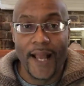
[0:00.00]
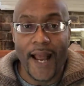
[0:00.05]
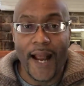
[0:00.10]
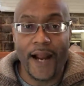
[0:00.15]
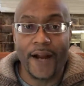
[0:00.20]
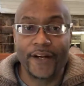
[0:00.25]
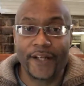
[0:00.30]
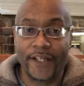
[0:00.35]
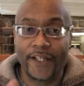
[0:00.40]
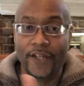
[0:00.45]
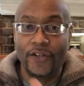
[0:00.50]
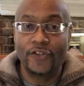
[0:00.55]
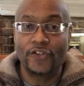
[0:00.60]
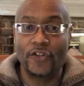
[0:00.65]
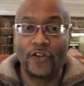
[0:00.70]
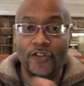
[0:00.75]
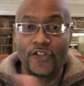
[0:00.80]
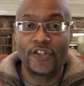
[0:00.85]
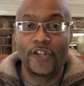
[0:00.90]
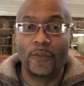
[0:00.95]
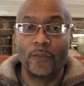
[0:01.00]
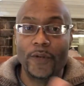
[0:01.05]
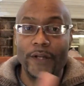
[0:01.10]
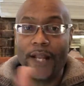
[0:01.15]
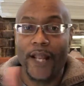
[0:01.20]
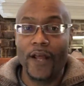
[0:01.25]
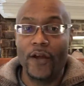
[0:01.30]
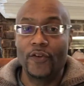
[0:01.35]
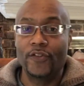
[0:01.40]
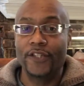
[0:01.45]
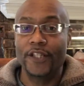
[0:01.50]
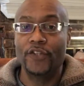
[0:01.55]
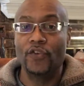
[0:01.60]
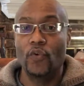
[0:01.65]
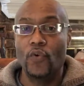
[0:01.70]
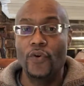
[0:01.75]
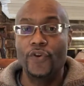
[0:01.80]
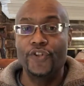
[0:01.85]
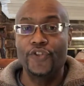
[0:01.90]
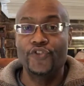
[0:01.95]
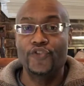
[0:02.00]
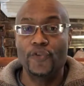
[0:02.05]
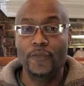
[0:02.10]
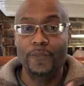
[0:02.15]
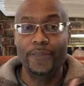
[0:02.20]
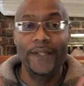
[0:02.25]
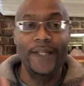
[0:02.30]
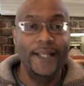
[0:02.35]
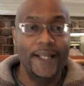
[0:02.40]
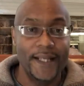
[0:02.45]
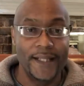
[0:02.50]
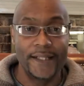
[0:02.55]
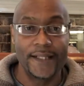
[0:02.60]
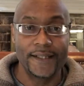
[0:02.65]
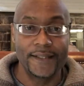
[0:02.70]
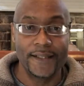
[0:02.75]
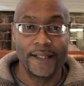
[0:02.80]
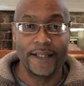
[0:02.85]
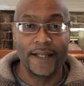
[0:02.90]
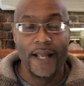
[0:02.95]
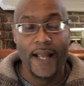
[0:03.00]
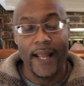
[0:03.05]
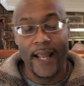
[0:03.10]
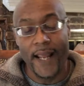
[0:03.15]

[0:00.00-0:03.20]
our guilt on someone else in order to be innocent.